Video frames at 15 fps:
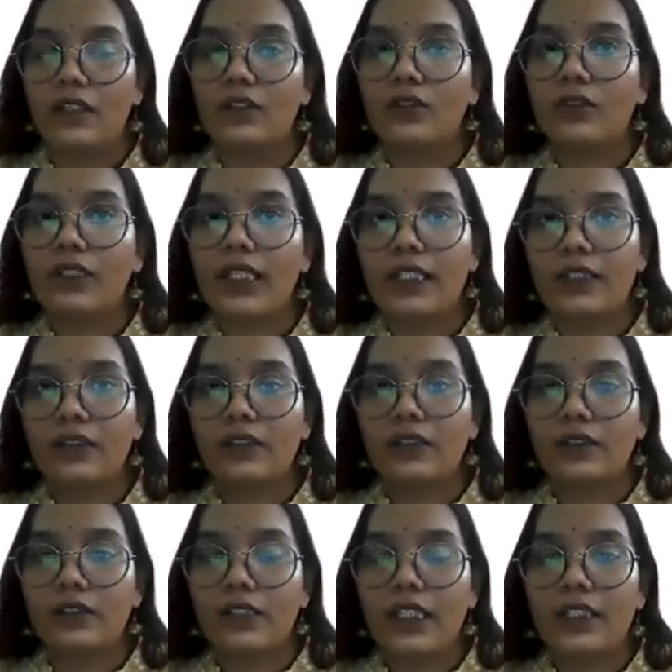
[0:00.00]
So there
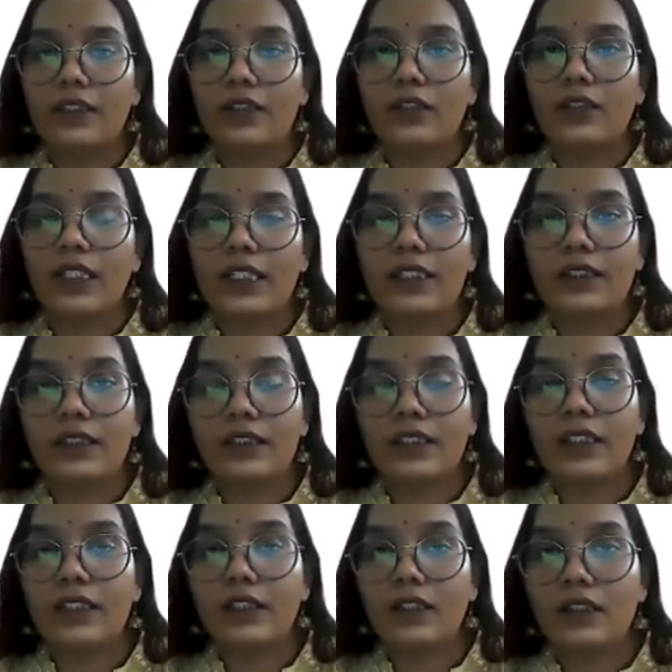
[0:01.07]
is a
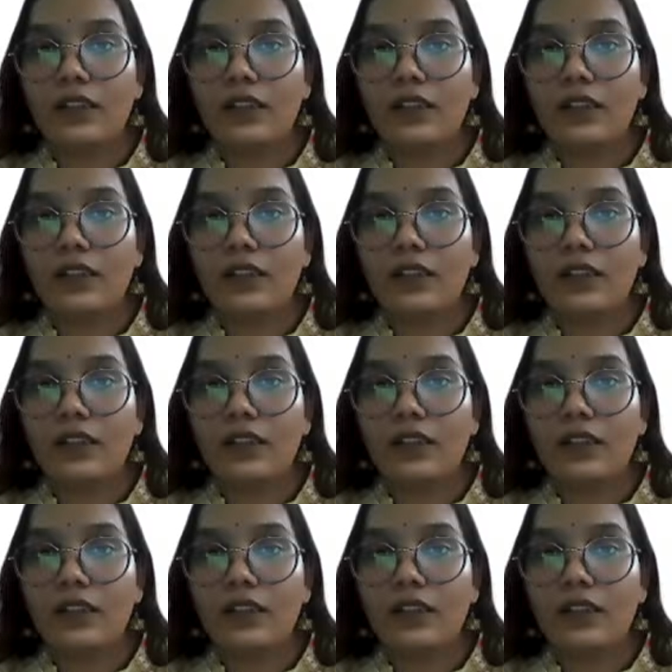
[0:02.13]
single,